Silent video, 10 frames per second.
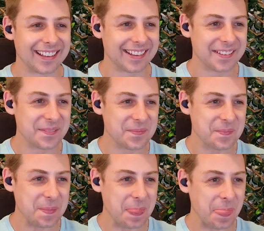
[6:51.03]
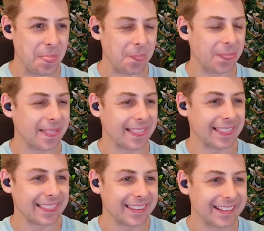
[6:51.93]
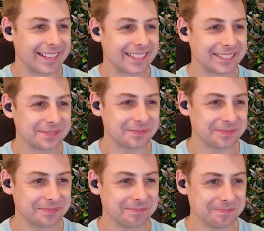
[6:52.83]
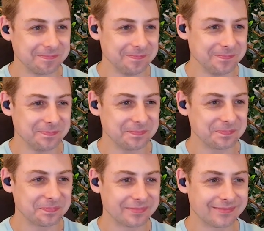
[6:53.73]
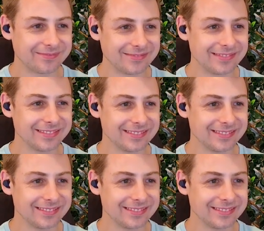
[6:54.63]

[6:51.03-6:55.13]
This person isn't speaking.